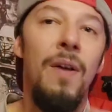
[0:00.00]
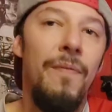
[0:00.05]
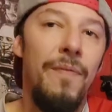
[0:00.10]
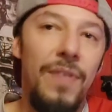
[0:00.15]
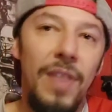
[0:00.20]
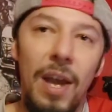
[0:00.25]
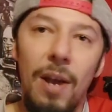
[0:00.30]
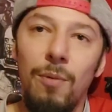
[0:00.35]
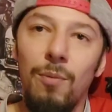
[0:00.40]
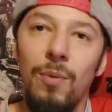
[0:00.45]

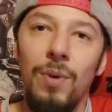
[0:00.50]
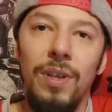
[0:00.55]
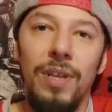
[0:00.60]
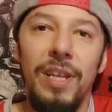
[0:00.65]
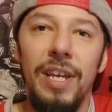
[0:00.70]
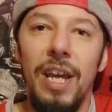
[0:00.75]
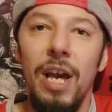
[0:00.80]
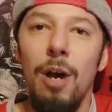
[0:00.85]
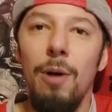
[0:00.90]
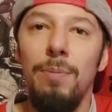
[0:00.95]
that really
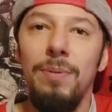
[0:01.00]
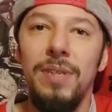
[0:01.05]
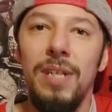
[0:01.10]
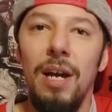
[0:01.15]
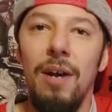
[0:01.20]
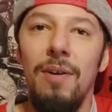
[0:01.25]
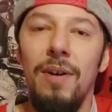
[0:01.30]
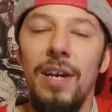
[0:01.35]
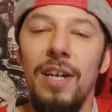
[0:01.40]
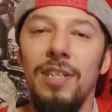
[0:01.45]
helps
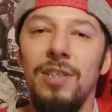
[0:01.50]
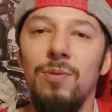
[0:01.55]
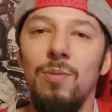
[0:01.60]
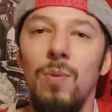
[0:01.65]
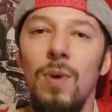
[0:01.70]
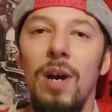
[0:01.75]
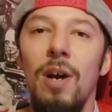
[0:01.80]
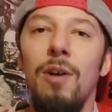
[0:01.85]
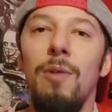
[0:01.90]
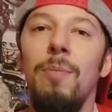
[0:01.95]
out as
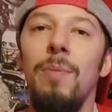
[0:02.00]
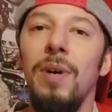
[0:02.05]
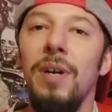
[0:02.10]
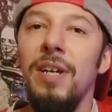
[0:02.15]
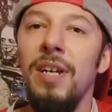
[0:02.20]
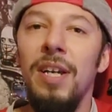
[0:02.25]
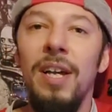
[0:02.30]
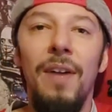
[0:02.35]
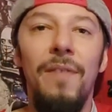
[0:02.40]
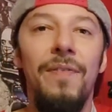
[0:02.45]
well. But
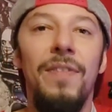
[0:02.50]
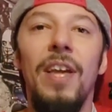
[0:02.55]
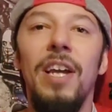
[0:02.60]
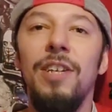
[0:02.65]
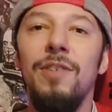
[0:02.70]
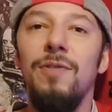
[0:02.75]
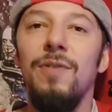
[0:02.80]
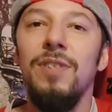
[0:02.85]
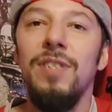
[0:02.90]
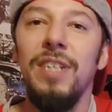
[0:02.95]
thanks
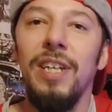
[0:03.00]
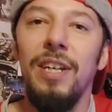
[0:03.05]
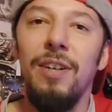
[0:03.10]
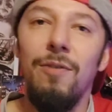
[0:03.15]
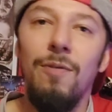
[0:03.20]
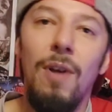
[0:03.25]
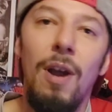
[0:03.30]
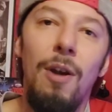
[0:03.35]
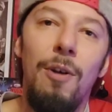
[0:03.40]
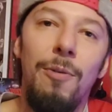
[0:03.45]
for sticking
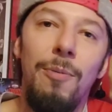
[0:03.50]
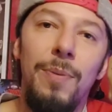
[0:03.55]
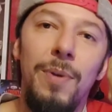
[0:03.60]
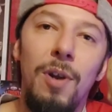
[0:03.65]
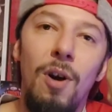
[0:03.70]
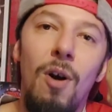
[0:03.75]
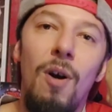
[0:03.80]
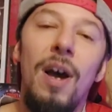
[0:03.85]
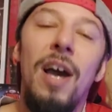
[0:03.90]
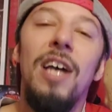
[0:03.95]
around with me
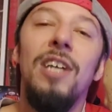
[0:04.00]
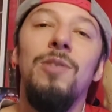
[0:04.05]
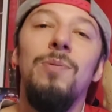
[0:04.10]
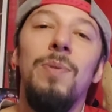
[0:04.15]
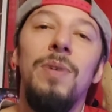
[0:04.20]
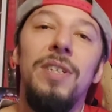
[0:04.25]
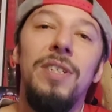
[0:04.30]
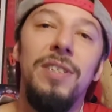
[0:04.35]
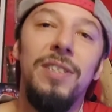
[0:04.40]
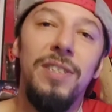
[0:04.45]
all as we
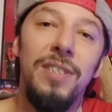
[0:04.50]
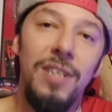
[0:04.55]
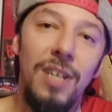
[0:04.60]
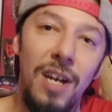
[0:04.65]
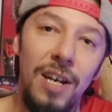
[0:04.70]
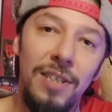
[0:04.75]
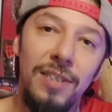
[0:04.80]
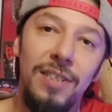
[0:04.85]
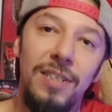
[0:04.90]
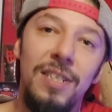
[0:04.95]

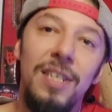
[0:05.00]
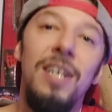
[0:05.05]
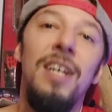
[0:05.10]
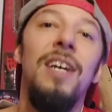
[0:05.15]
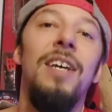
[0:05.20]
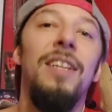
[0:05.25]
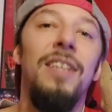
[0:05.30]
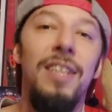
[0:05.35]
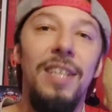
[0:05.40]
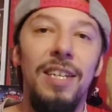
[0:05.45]
discussed
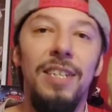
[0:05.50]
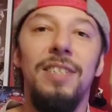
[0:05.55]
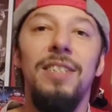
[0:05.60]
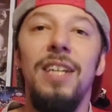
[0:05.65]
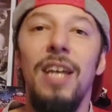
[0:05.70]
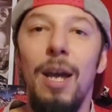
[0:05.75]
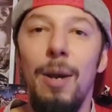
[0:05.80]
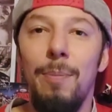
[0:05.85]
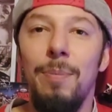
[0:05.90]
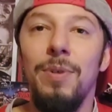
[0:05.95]
this
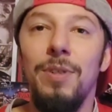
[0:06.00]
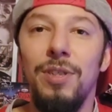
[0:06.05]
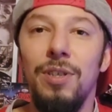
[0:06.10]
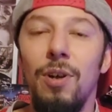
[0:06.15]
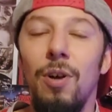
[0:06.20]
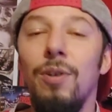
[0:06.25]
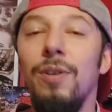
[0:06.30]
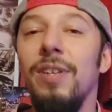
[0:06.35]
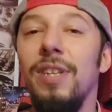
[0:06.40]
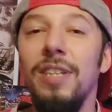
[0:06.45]

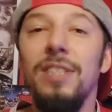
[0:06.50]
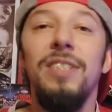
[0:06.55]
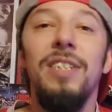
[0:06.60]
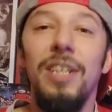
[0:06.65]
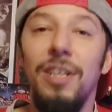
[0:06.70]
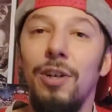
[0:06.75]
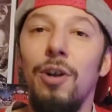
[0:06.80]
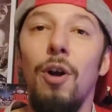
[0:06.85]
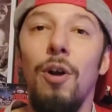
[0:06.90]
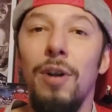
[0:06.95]
episode or this
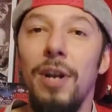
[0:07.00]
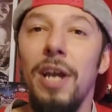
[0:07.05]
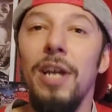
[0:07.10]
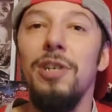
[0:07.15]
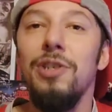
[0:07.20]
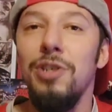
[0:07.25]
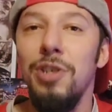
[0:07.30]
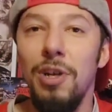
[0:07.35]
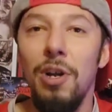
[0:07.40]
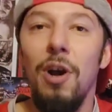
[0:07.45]

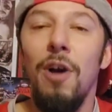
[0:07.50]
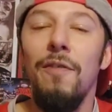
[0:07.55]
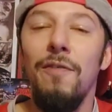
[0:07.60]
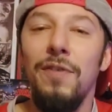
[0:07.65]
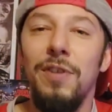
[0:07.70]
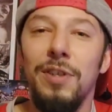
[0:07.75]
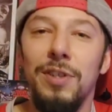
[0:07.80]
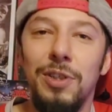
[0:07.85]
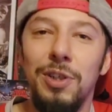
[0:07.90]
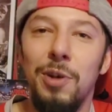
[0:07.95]
incarnation of
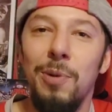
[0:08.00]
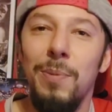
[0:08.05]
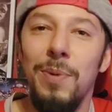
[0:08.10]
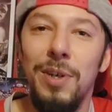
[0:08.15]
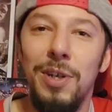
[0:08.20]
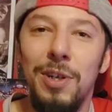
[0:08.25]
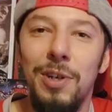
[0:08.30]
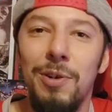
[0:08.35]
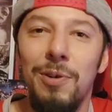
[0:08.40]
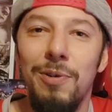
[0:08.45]
the
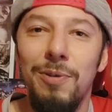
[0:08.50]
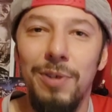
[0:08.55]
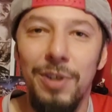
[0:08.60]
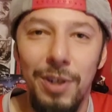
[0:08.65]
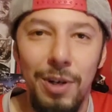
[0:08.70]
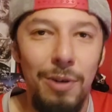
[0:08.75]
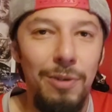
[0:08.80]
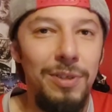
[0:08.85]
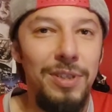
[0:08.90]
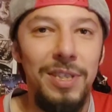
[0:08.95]
Scooby-Doo, you
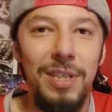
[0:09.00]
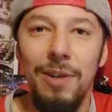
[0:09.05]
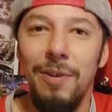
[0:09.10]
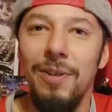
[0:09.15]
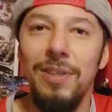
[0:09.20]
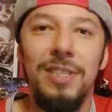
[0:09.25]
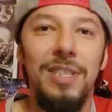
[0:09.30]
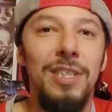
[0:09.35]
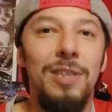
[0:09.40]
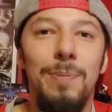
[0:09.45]
know,
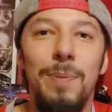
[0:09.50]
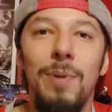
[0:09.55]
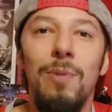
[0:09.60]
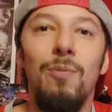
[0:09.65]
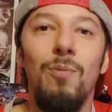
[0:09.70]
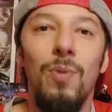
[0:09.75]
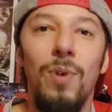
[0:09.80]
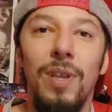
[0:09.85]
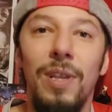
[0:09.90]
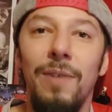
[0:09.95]
series. It's been
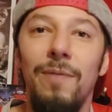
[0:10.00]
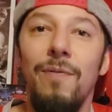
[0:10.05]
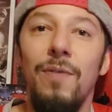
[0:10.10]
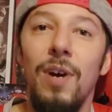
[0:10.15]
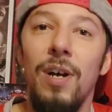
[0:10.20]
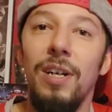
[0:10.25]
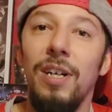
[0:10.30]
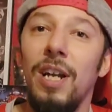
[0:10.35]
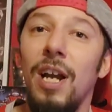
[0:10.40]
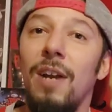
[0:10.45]
really
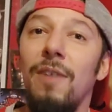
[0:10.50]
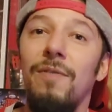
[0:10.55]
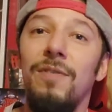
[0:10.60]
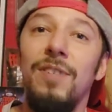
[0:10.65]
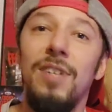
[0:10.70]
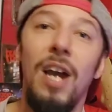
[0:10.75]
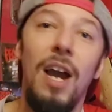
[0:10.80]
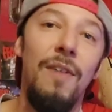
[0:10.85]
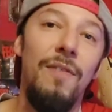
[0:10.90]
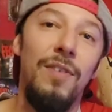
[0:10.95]
fun kind of
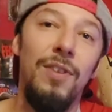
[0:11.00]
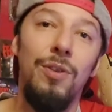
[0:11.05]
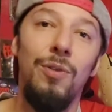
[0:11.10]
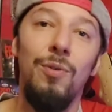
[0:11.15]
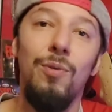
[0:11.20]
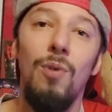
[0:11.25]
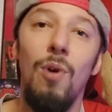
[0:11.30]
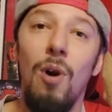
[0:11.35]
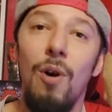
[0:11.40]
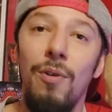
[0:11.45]
diving
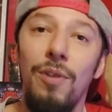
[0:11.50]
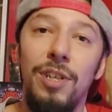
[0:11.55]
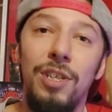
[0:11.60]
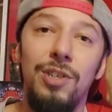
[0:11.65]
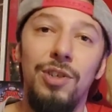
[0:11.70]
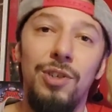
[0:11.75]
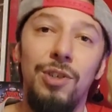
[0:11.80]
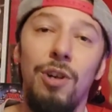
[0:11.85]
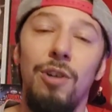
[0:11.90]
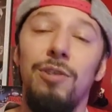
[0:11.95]
through all these
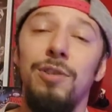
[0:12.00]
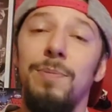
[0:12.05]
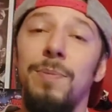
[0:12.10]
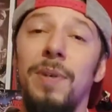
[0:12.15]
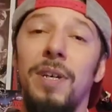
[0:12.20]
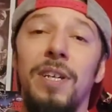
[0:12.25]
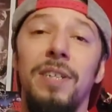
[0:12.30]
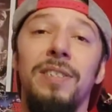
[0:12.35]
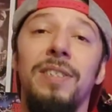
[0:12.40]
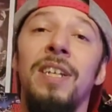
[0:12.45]
shows
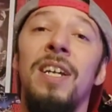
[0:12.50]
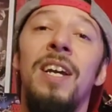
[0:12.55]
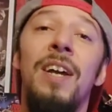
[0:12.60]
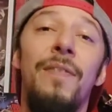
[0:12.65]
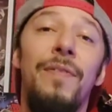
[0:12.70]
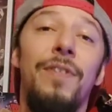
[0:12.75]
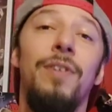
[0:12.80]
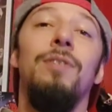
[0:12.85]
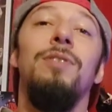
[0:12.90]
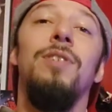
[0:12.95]
because
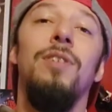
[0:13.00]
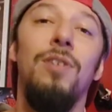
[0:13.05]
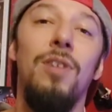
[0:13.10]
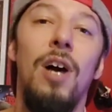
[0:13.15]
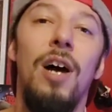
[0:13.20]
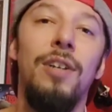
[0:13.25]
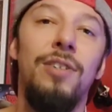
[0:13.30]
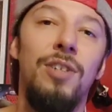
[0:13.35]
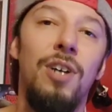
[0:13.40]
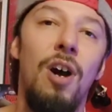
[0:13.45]
there's a
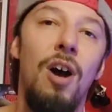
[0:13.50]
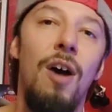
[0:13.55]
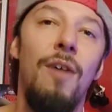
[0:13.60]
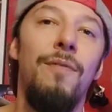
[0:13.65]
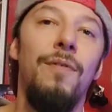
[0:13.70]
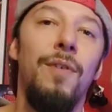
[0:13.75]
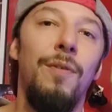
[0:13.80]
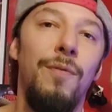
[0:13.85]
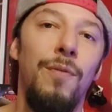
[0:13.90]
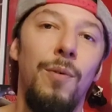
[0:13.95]
lot to
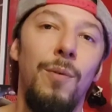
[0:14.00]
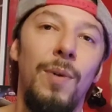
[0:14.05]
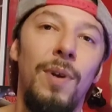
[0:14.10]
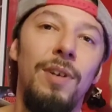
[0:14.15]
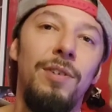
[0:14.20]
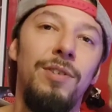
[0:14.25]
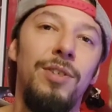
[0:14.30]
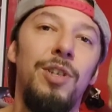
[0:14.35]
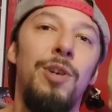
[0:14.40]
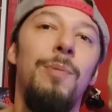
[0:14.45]
offer for real.
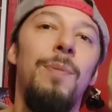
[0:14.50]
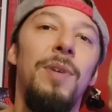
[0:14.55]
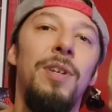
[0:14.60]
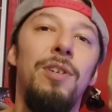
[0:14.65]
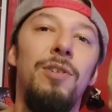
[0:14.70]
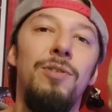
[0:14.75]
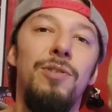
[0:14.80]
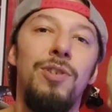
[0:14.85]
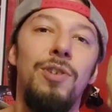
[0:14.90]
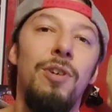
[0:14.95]

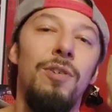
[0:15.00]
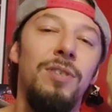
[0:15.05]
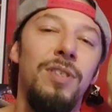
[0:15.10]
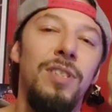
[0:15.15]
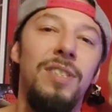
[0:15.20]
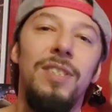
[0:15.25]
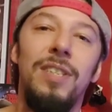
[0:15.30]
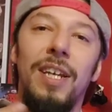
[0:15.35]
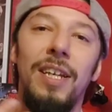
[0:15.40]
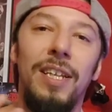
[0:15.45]
Scooby-Doo shows,
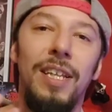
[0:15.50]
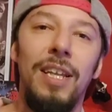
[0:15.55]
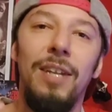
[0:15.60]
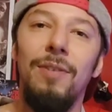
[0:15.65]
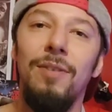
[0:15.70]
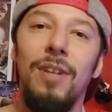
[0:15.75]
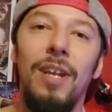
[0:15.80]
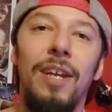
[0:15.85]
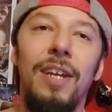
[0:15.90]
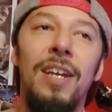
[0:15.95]
it's like
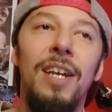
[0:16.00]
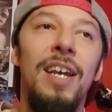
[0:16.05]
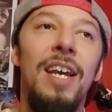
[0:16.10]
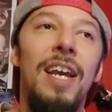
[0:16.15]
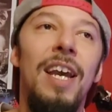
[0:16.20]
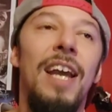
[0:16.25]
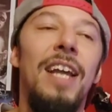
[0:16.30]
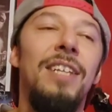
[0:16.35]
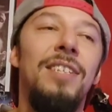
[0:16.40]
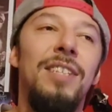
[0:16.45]
that, like,
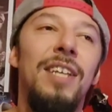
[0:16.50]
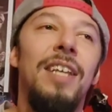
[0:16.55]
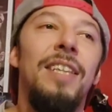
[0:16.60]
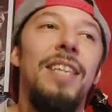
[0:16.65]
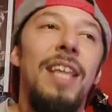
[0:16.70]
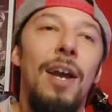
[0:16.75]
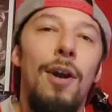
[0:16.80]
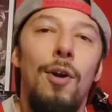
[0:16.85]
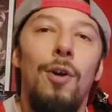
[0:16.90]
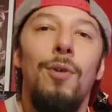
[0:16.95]
it's like
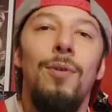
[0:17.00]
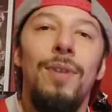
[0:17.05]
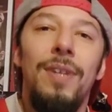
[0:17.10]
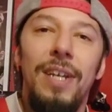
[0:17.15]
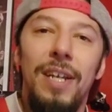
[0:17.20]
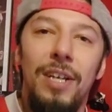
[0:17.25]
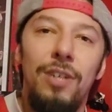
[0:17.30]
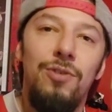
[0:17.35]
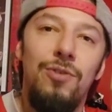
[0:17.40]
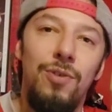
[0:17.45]
that
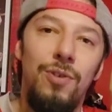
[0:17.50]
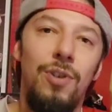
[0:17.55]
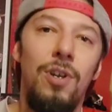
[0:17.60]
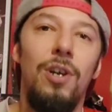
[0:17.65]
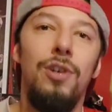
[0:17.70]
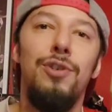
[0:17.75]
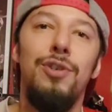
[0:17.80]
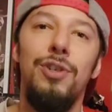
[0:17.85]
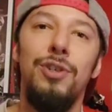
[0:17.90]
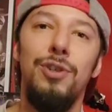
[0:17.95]
early
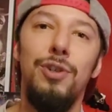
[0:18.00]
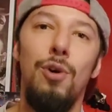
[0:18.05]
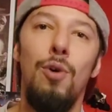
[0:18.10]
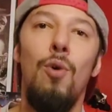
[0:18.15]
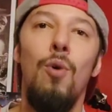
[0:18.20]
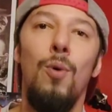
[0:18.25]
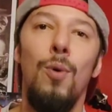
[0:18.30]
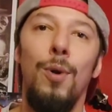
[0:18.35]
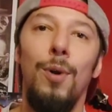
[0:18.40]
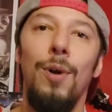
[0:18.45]
introduction to
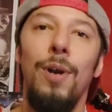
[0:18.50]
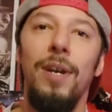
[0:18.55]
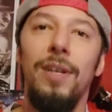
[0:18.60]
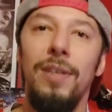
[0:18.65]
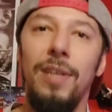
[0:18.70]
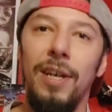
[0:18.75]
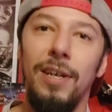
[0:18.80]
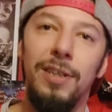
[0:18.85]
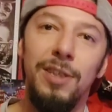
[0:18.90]
horror and like